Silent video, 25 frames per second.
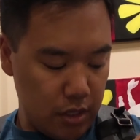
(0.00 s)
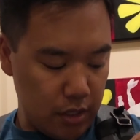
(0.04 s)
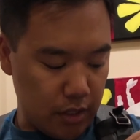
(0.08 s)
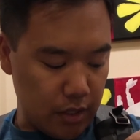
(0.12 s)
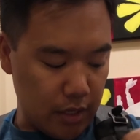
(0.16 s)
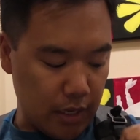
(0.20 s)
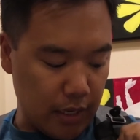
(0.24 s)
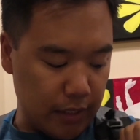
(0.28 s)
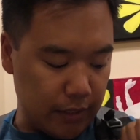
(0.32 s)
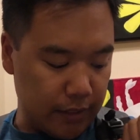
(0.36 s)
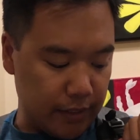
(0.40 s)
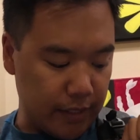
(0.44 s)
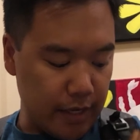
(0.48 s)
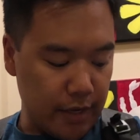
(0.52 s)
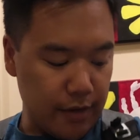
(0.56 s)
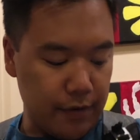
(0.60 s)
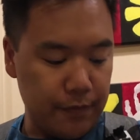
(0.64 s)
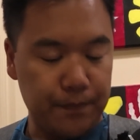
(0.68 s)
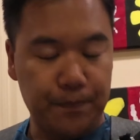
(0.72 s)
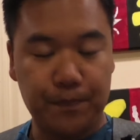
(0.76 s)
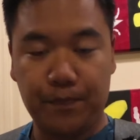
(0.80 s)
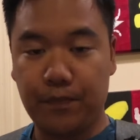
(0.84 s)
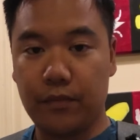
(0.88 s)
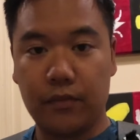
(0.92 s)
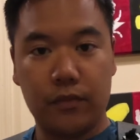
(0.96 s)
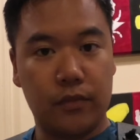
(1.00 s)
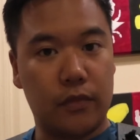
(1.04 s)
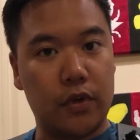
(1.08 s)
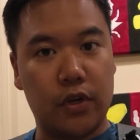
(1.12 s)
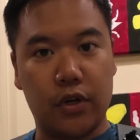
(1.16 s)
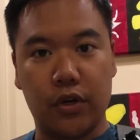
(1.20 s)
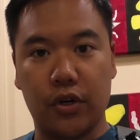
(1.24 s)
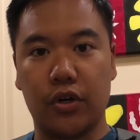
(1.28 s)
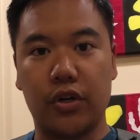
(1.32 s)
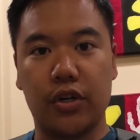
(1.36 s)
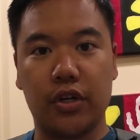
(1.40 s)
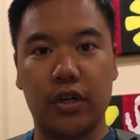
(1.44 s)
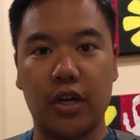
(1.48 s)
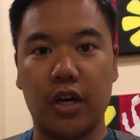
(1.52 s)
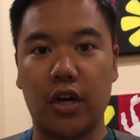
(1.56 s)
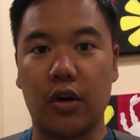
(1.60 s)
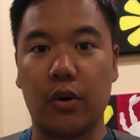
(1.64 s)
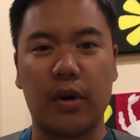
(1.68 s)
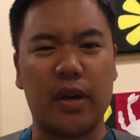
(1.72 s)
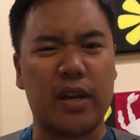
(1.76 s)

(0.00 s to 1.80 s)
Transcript: tie it down, you're good to go.